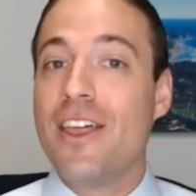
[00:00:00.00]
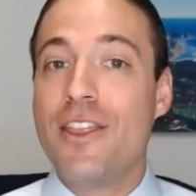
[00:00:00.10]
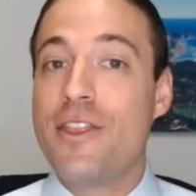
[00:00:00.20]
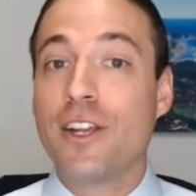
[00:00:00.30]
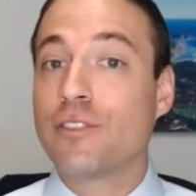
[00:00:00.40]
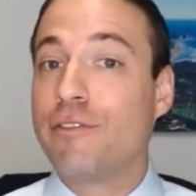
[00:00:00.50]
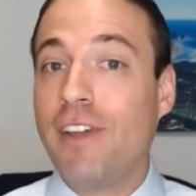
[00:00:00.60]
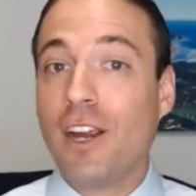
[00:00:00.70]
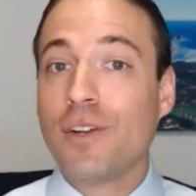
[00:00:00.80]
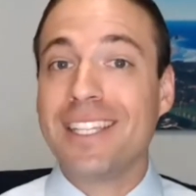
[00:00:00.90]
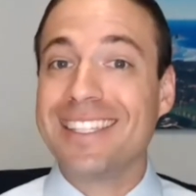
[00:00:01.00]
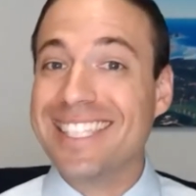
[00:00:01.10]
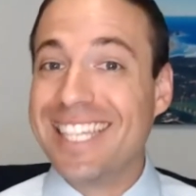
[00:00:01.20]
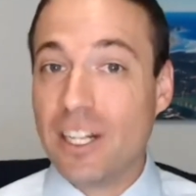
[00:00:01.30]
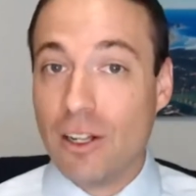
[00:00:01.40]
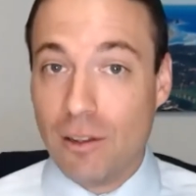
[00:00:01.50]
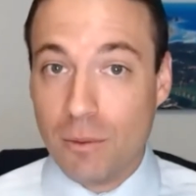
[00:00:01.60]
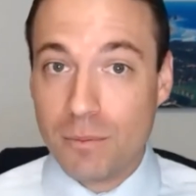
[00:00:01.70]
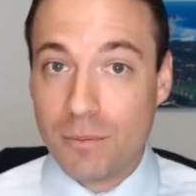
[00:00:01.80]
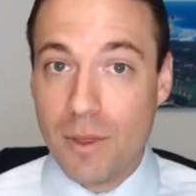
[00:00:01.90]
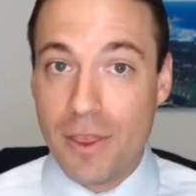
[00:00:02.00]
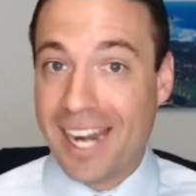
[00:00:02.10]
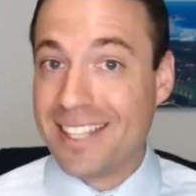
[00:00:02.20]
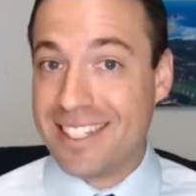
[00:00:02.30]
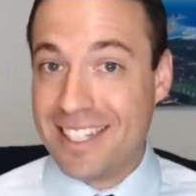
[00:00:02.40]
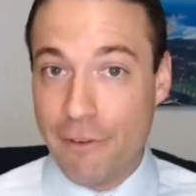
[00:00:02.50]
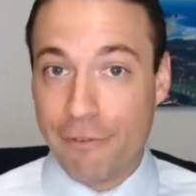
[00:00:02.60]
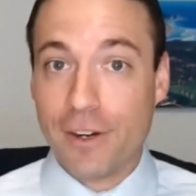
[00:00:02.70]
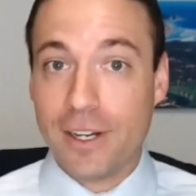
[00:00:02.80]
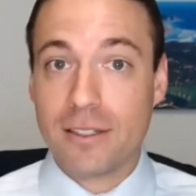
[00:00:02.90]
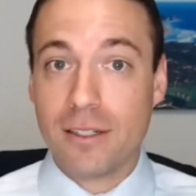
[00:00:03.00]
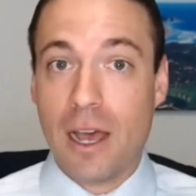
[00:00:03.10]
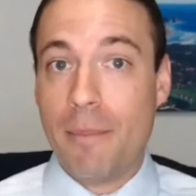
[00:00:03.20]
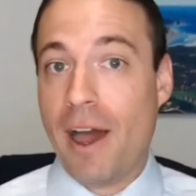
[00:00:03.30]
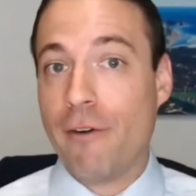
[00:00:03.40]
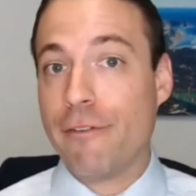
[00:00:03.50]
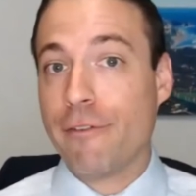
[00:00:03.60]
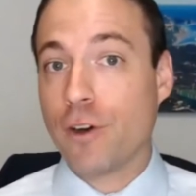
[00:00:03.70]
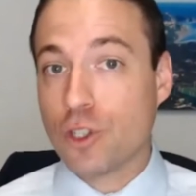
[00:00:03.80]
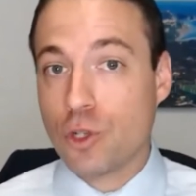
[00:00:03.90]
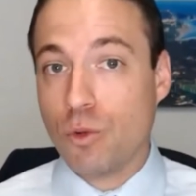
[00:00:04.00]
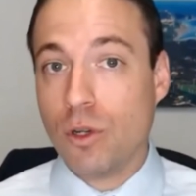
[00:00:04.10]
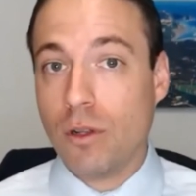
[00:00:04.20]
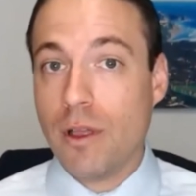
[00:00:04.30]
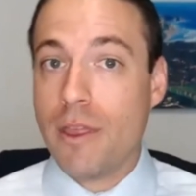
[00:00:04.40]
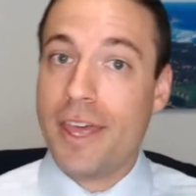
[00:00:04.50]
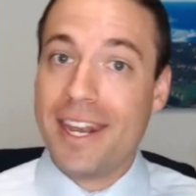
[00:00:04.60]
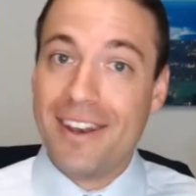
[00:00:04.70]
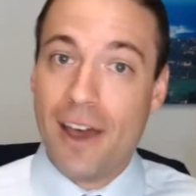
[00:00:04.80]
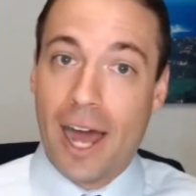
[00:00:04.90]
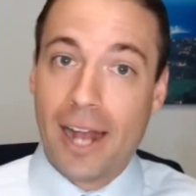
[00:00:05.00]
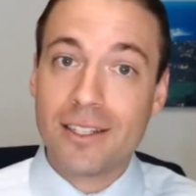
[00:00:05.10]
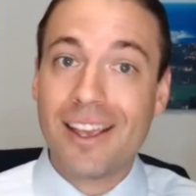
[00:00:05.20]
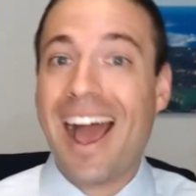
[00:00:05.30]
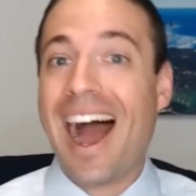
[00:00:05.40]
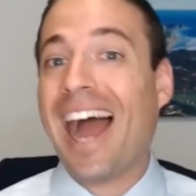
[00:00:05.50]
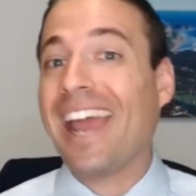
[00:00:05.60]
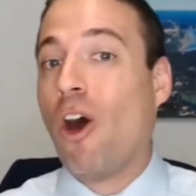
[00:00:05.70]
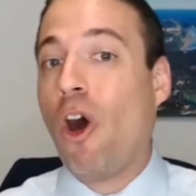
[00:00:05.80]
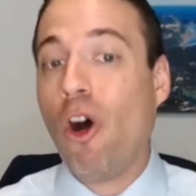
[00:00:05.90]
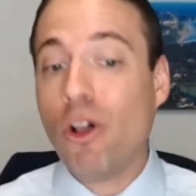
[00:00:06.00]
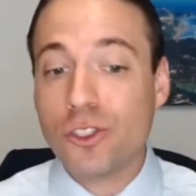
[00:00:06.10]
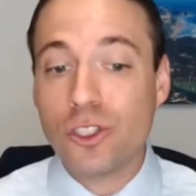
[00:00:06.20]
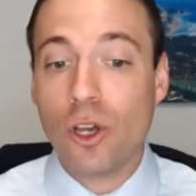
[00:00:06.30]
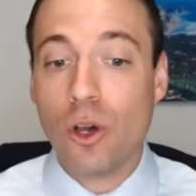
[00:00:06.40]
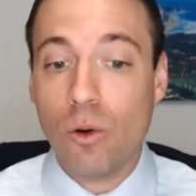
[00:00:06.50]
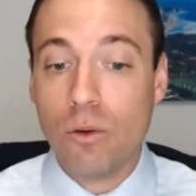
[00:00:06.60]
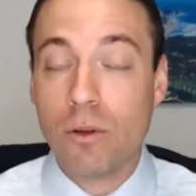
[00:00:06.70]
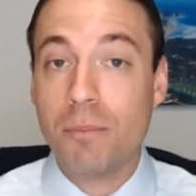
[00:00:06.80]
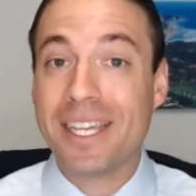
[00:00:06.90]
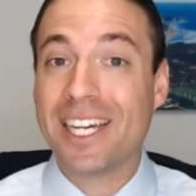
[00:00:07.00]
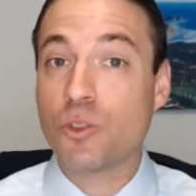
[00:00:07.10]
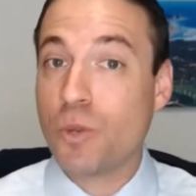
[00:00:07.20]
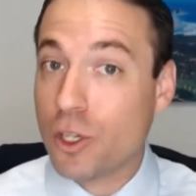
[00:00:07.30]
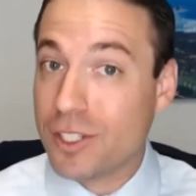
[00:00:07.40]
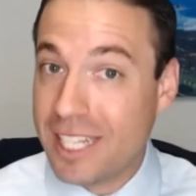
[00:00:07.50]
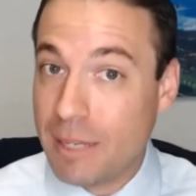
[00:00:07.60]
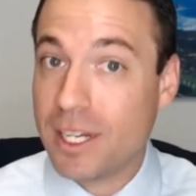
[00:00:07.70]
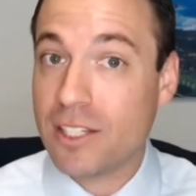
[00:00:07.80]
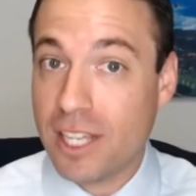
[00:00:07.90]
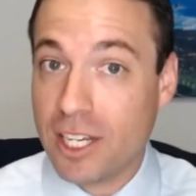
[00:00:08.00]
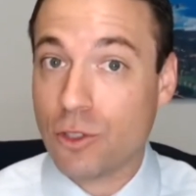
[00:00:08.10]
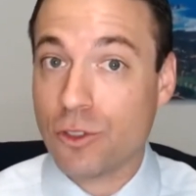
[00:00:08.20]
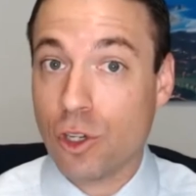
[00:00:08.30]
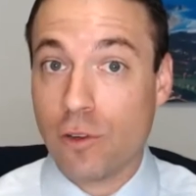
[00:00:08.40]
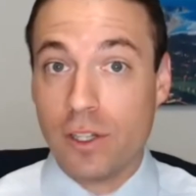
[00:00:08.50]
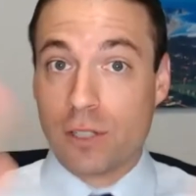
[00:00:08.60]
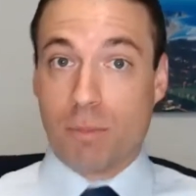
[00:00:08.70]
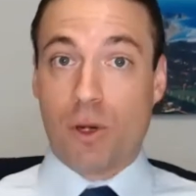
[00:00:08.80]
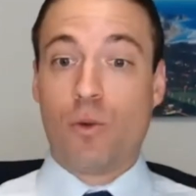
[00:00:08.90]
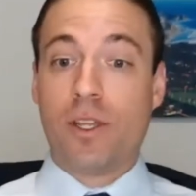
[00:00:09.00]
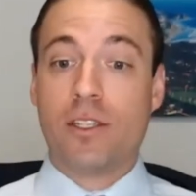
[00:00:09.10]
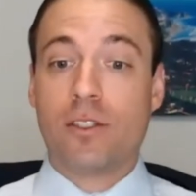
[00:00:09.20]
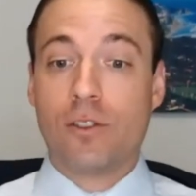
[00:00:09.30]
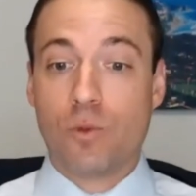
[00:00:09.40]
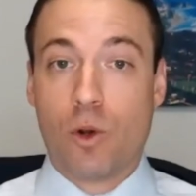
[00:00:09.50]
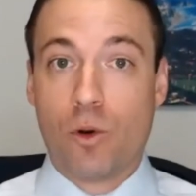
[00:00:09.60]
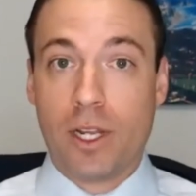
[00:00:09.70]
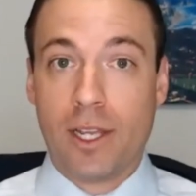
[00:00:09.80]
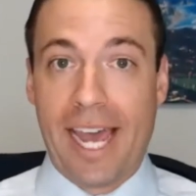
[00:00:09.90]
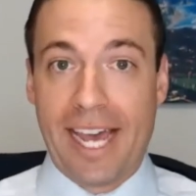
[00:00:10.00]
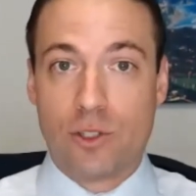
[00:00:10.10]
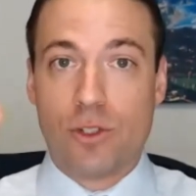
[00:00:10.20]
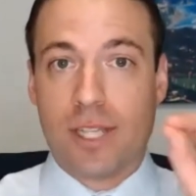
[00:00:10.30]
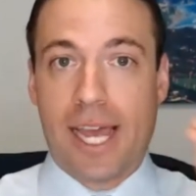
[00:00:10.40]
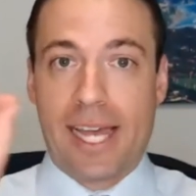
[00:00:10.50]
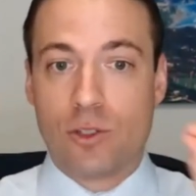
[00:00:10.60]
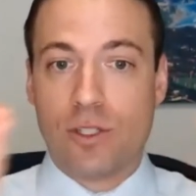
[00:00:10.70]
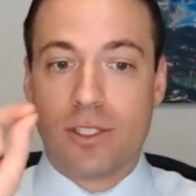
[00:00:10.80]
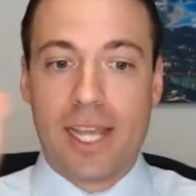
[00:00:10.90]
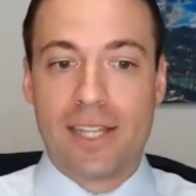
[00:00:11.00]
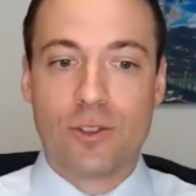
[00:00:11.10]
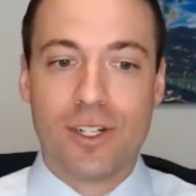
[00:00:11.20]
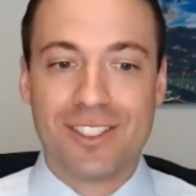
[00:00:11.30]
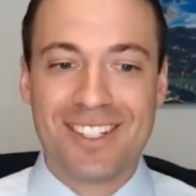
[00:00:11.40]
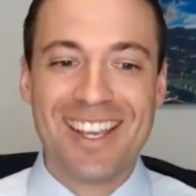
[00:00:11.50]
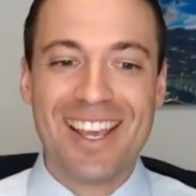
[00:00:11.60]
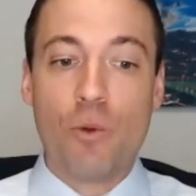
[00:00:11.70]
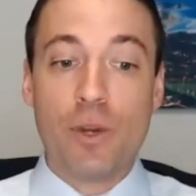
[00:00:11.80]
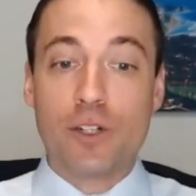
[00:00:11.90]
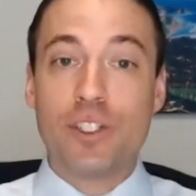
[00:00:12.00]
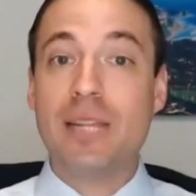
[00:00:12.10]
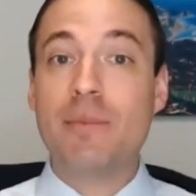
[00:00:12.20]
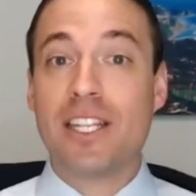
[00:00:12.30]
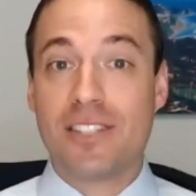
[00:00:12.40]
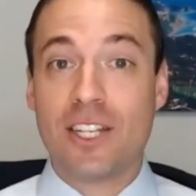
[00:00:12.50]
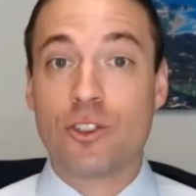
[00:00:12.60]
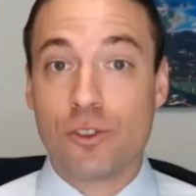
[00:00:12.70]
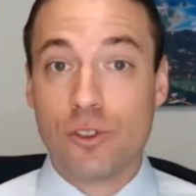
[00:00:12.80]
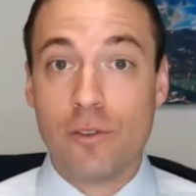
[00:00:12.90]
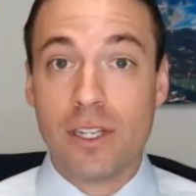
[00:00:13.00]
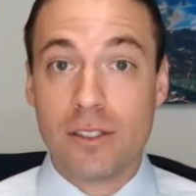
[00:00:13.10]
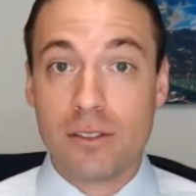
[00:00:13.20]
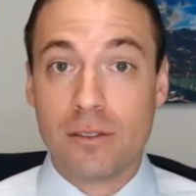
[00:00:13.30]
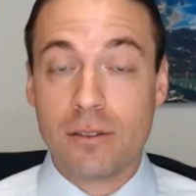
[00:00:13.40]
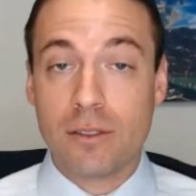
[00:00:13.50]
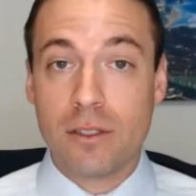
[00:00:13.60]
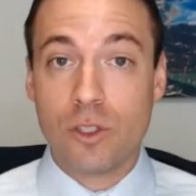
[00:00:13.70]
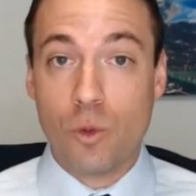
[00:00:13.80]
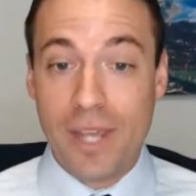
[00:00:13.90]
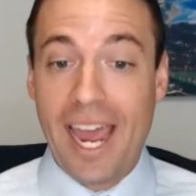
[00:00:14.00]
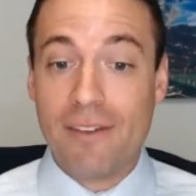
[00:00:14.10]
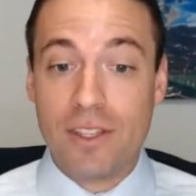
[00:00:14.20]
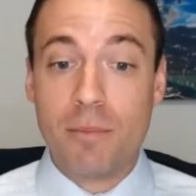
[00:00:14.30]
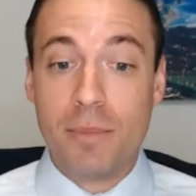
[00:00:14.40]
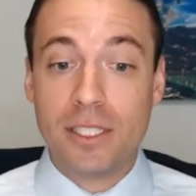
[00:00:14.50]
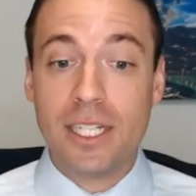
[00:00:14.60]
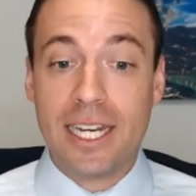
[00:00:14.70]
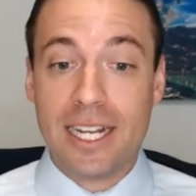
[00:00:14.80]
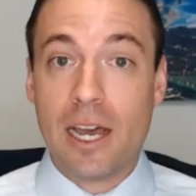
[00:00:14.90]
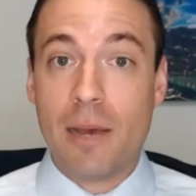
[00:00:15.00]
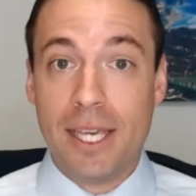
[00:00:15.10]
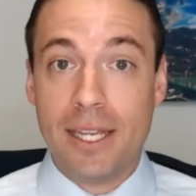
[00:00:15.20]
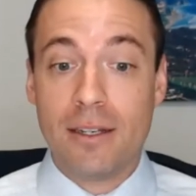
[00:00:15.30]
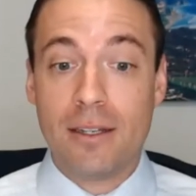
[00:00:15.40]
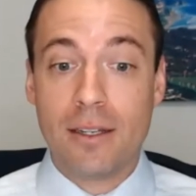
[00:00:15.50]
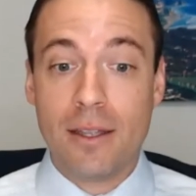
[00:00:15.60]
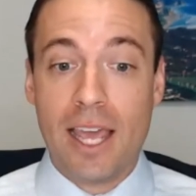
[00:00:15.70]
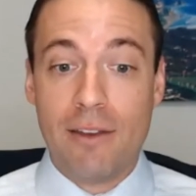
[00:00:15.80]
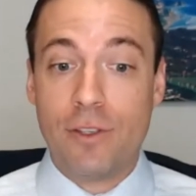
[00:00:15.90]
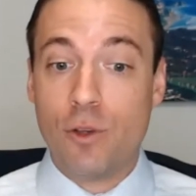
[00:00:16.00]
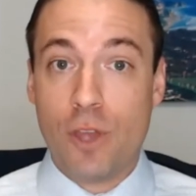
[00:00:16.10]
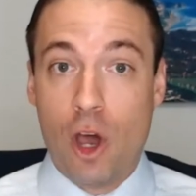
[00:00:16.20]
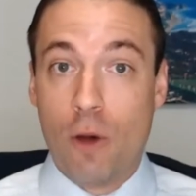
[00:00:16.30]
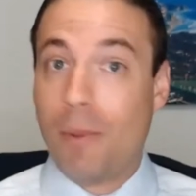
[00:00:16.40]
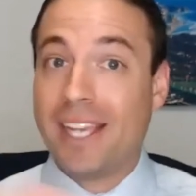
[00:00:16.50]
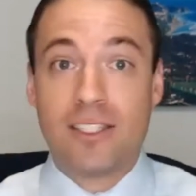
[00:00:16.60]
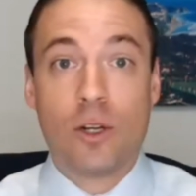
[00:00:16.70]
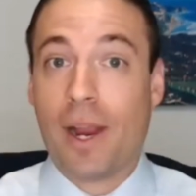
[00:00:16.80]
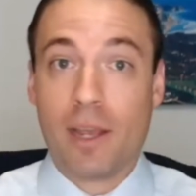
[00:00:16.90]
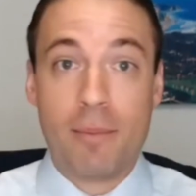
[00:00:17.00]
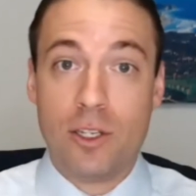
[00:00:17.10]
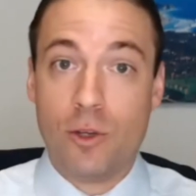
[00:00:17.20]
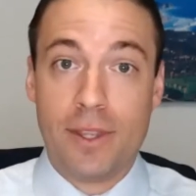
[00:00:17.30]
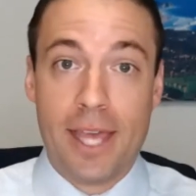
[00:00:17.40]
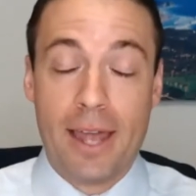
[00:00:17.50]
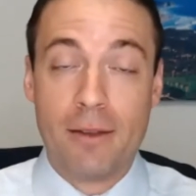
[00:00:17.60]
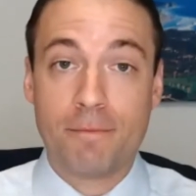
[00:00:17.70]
There's very little that is different about virtual than not. I also, because we are deemed an essential service per when this is recording, asterisk, asterisk, asterisk, we are deemed an essential service. So we have the ability to come in and view the home. I still recommend doing that.